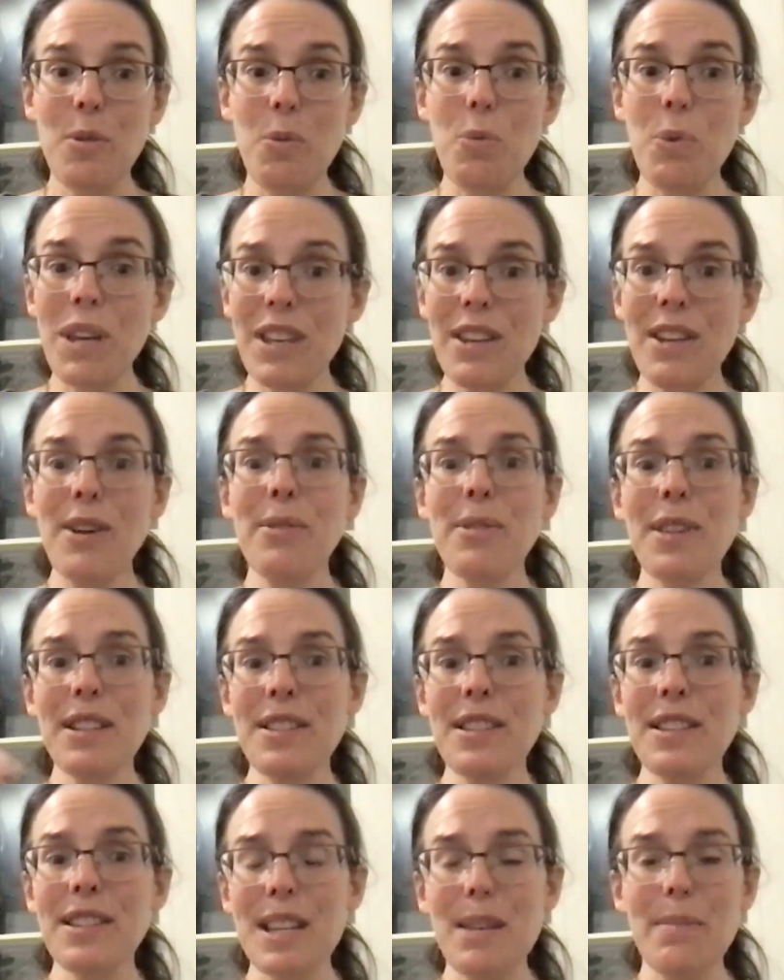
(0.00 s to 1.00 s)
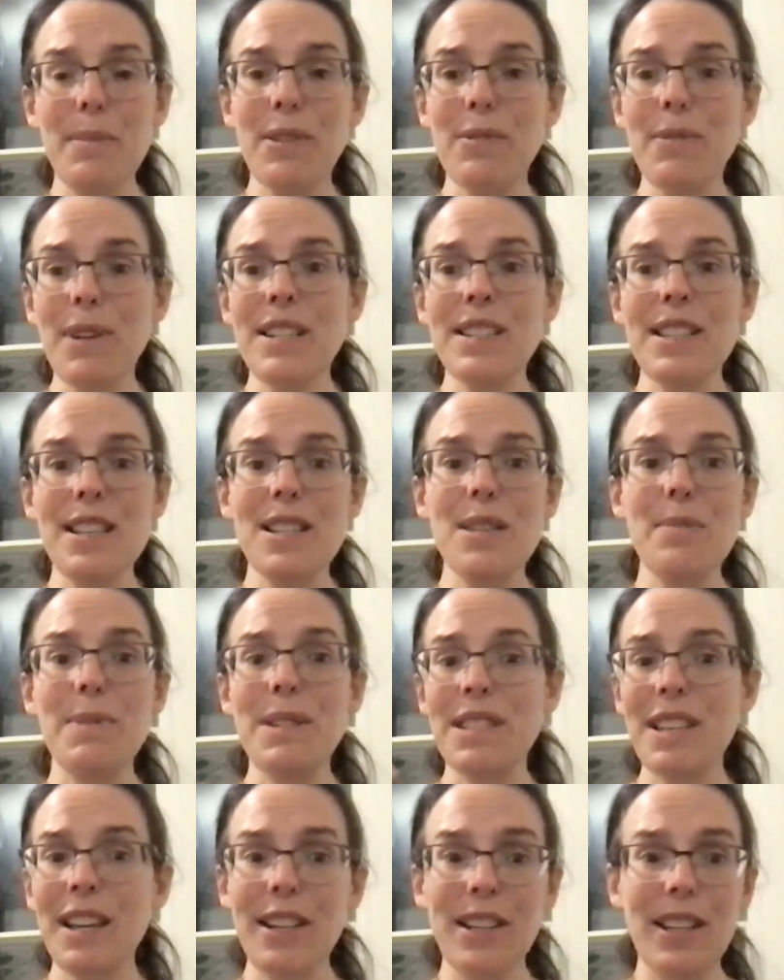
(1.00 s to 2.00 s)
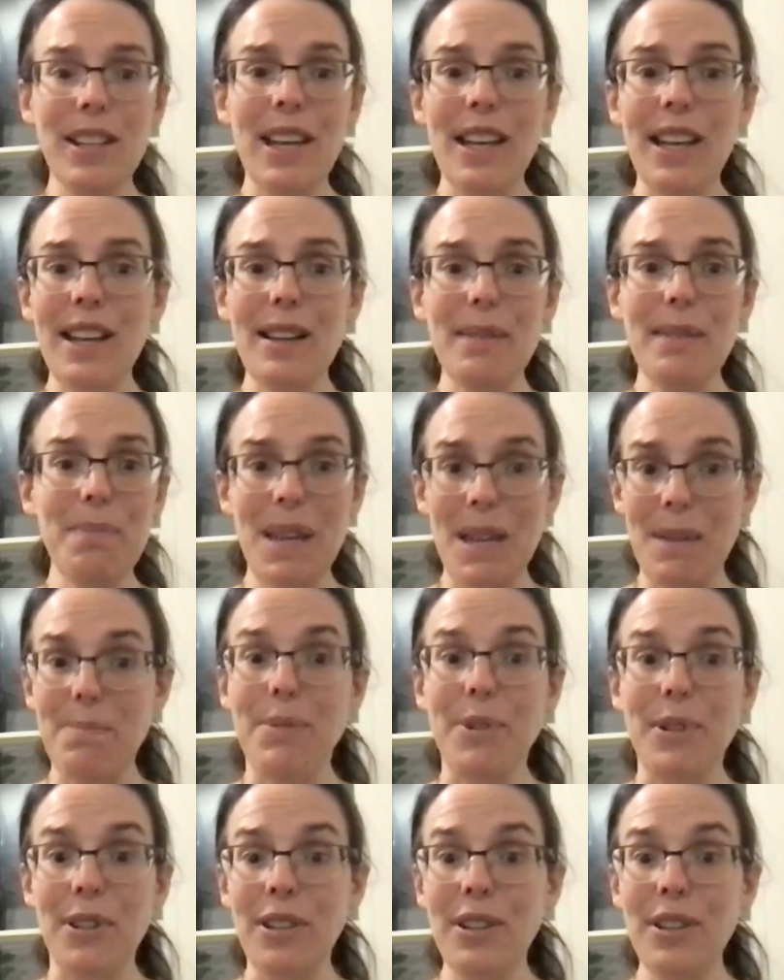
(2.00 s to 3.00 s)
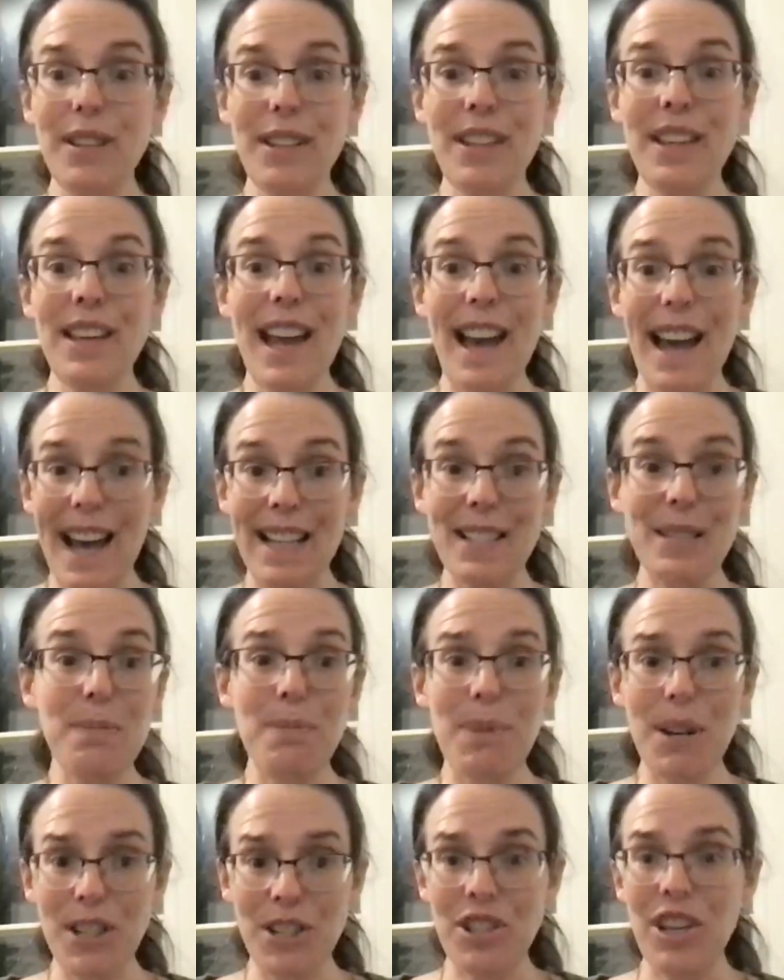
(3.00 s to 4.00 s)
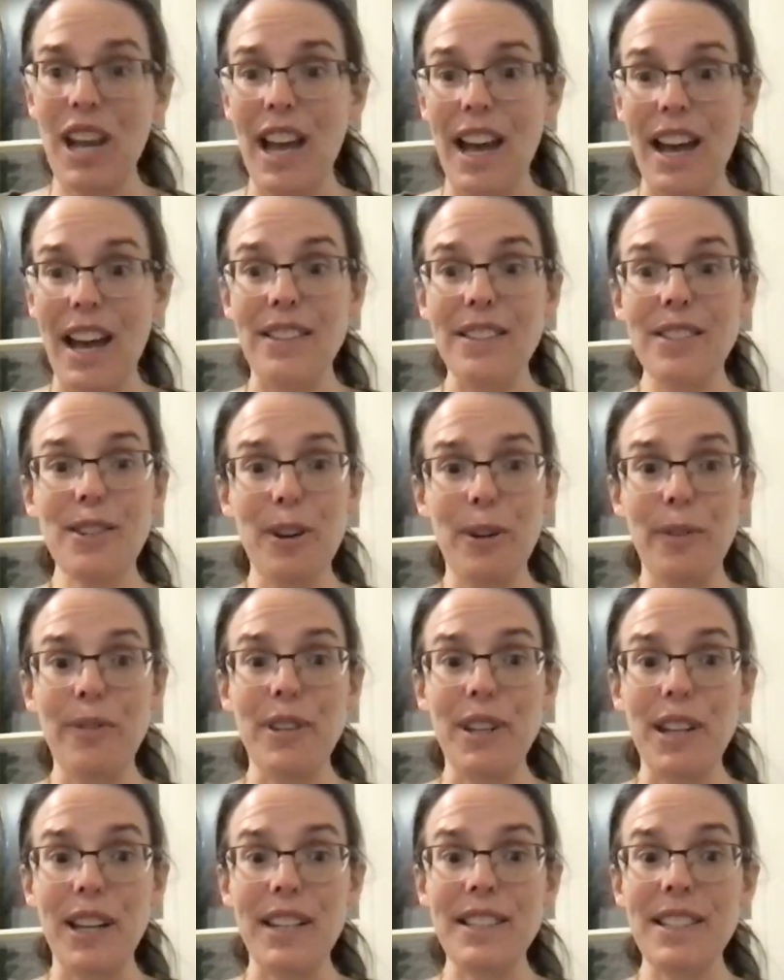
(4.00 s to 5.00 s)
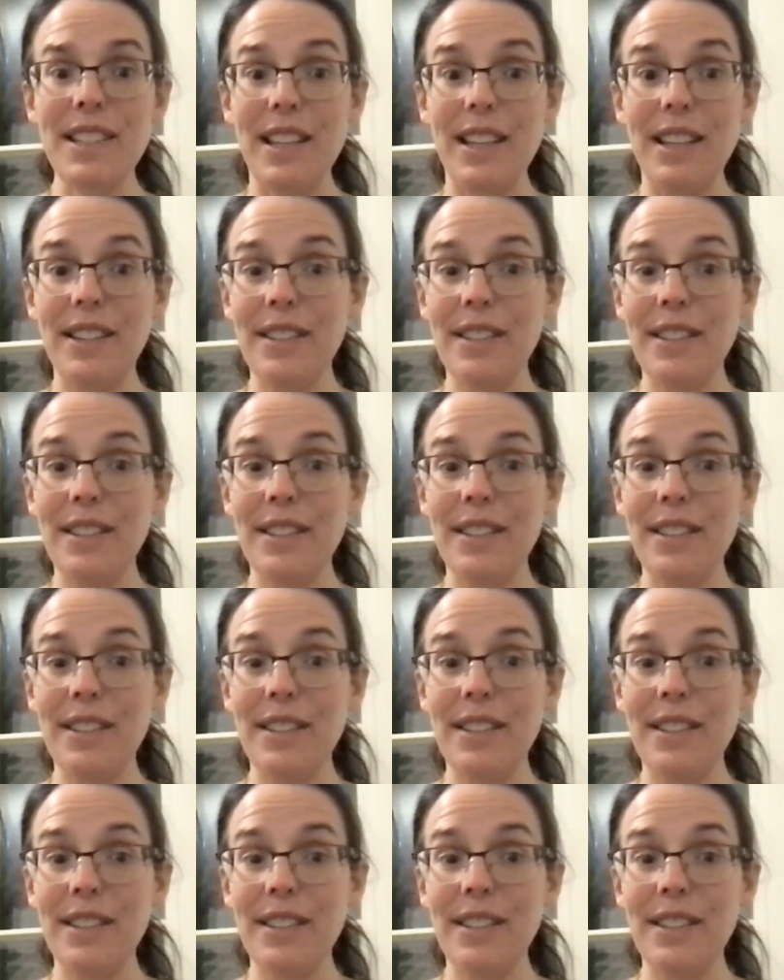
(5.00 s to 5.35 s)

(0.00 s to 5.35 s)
We know that systemic racism is killing people as much as COVID-19.